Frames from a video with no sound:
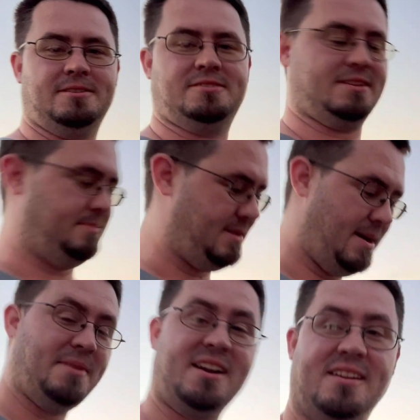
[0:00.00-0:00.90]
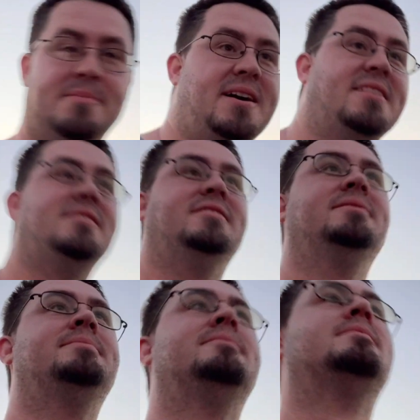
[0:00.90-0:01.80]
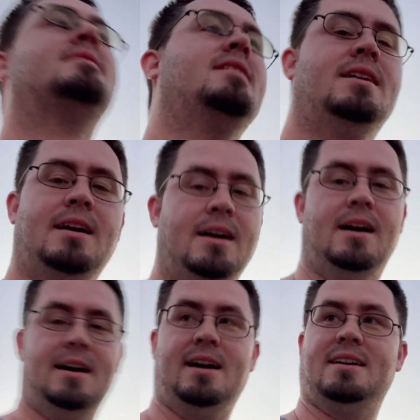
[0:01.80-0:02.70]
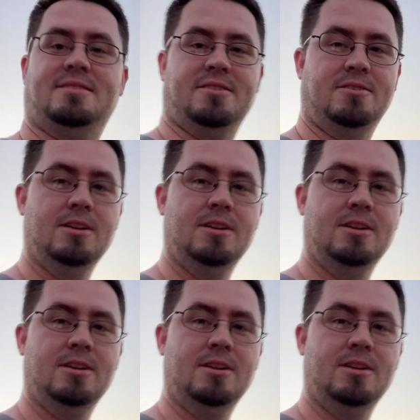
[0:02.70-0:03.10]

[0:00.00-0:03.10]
sleeping. I'm not gonna bother you. So